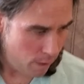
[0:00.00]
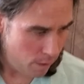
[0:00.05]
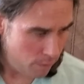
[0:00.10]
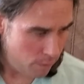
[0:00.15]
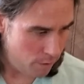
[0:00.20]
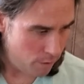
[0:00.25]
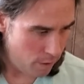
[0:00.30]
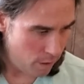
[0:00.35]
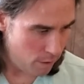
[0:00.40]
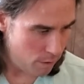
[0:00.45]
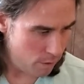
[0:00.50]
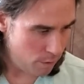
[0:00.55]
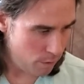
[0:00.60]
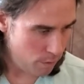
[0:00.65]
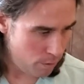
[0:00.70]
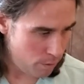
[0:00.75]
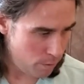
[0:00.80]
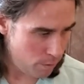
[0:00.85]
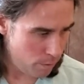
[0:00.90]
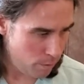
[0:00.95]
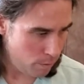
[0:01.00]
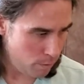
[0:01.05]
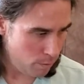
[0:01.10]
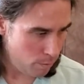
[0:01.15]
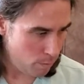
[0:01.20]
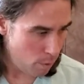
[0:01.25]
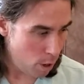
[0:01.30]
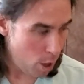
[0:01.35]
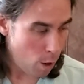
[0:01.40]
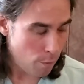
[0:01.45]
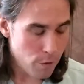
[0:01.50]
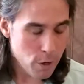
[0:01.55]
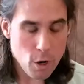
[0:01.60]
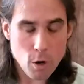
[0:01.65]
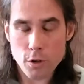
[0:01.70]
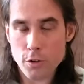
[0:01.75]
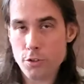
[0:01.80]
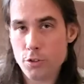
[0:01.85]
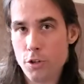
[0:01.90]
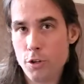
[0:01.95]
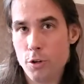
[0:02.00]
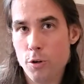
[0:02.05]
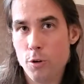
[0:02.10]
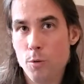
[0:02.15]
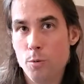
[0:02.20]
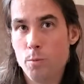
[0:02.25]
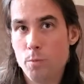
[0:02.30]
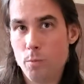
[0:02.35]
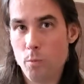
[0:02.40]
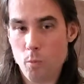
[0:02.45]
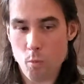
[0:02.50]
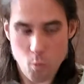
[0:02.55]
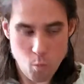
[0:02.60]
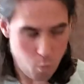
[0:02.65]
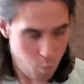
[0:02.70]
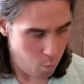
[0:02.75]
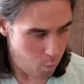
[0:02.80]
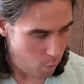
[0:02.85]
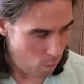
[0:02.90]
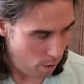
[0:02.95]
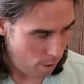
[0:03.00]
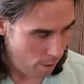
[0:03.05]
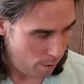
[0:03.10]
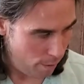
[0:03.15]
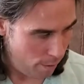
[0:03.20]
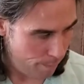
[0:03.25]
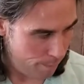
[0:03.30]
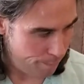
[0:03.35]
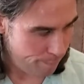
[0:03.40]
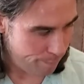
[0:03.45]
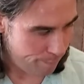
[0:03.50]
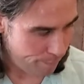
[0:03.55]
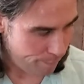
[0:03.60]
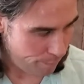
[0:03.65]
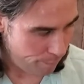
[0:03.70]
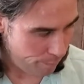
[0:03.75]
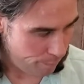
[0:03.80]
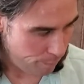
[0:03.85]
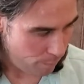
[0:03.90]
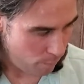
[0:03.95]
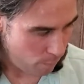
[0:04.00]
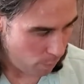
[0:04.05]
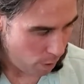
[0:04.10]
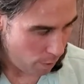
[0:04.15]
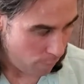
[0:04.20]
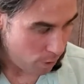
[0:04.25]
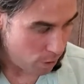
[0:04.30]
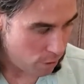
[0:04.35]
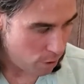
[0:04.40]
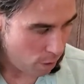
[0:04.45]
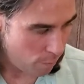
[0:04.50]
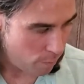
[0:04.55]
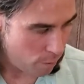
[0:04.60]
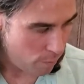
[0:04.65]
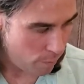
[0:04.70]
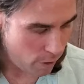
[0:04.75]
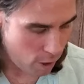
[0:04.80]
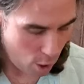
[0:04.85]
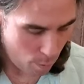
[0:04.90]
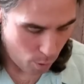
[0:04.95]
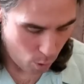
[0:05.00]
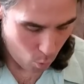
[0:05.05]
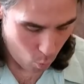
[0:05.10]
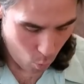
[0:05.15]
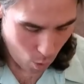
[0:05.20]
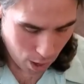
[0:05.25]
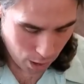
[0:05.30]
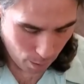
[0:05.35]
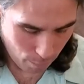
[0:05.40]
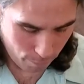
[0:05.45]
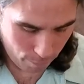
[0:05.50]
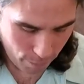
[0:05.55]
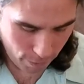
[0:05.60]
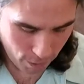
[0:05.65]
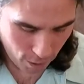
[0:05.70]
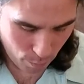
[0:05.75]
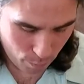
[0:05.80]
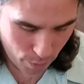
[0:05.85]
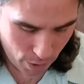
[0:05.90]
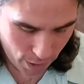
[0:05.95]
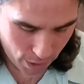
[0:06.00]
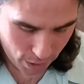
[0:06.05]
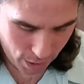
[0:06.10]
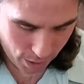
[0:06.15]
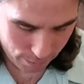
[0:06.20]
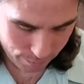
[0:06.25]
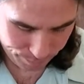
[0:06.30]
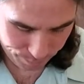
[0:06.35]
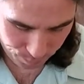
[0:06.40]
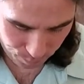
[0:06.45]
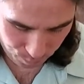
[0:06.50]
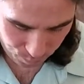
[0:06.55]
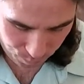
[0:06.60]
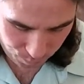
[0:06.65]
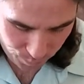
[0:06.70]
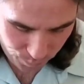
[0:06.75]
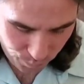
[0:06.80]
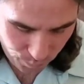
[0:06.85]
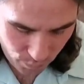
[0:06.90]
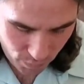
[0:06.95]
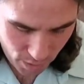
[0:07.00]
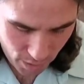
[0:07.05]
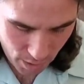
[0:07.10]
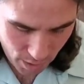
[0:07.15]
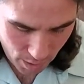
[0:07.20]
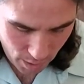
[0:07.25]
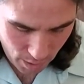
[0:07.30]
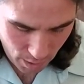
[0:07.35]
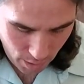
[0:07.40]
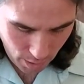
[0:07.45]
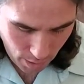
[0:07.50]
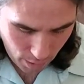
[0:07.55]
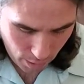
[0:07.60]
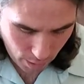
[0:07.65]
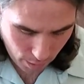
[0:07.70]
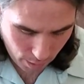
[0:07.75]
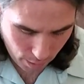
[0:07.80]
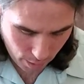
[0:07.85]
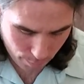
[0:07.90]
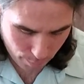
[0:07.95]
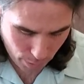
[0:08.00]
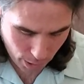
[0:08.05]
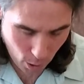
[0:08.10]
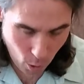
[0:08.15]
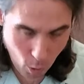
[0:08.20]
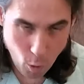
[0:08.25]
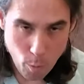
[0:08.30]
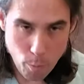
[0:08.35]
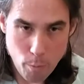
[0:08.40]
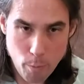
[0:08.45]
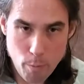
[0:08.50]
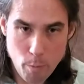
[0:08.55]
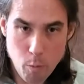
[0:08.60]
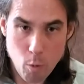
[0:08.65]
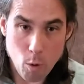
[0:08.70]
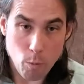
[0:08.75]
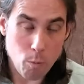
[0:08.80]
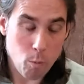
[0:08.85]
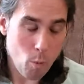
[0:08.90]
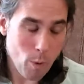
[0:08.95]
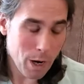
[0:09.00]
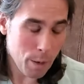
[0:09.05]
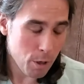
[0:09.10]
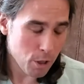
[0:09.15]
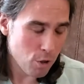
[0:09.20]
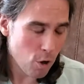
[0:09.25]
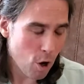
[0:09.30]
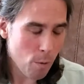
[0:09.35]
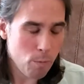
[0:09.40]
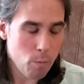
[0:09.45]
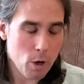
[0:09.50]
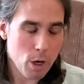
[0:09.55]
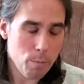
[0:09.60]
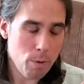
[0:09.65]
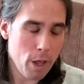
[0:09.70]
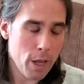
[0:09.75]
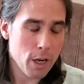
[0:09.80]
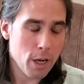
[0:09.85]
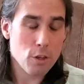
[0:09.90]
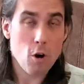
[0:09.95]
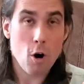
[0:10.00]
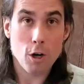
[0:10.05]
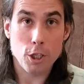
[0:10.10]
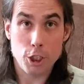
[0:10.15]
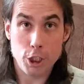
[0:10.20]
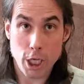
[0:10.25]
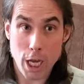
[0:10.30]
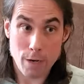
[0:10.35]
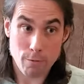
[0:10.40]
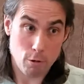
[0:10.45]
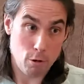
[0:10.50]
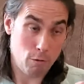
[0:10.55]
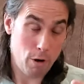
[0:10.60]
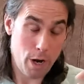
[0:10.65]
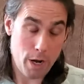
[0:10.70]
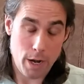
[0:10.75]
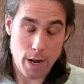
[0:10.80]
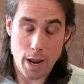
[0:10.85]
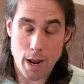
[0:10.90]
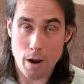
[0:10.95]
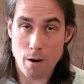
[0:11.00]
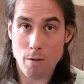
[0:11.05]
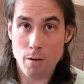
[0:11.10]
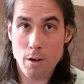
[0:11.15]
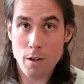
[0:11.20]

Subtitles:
let's see. So, if you notice too, I don't know if you can tell from the video, but while I'm finger picking, when I'm playing guitar in general right now,